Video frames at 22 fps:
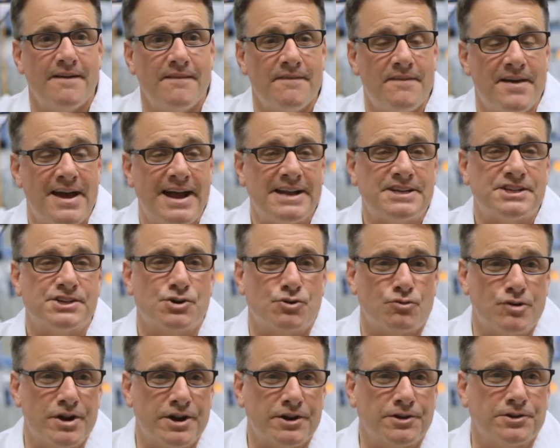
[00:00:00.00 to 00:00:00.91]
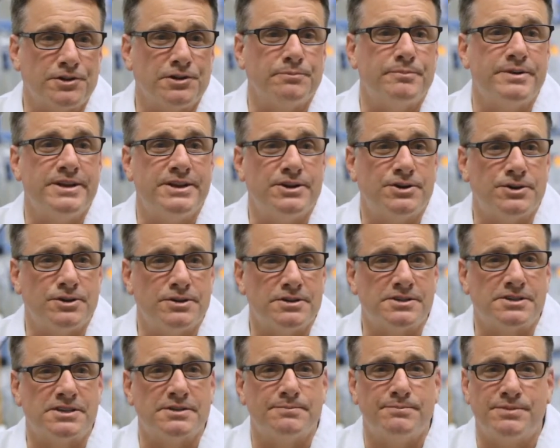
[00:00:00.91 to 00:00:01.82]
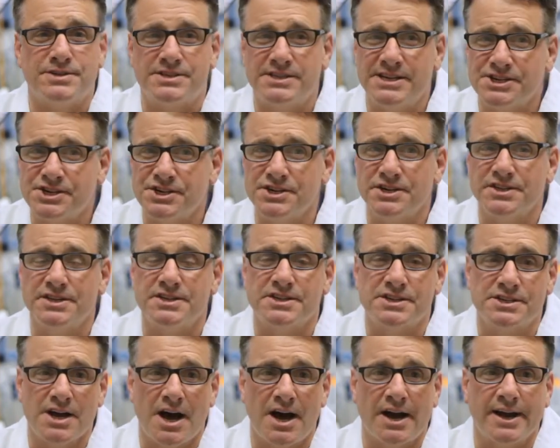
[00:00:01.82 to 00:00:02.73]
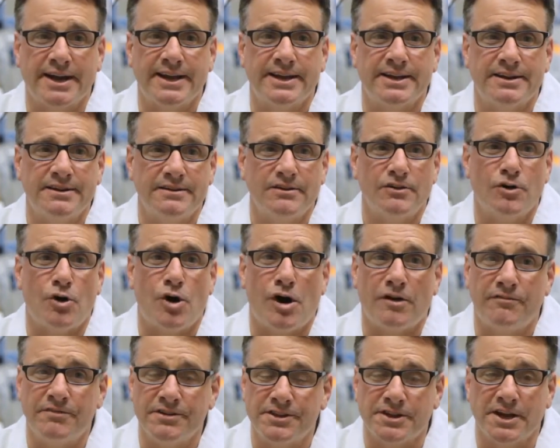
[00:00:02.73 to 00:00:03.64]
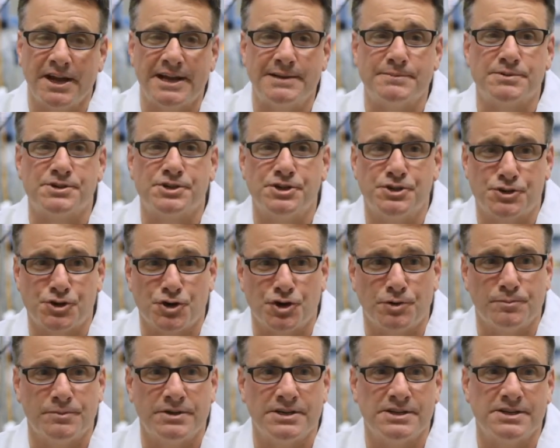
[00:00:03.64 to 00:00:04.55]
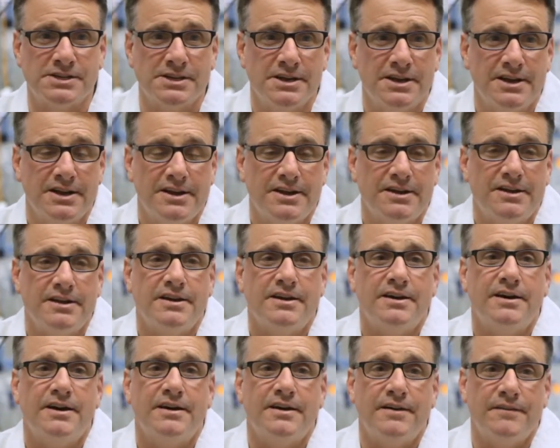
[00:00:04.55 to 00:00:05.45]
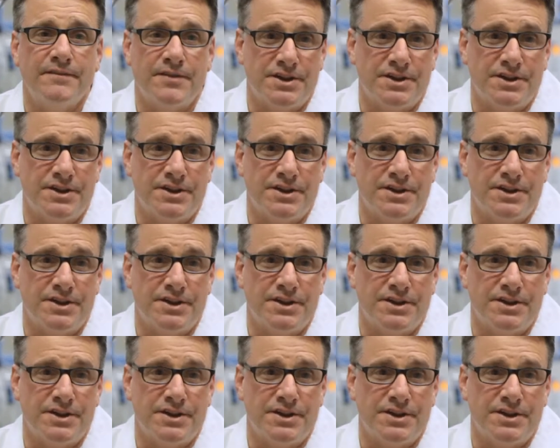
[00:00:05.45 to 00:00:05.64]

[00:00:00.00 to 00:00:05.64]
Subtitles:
That's critical because the position of the socket oftentimes determines the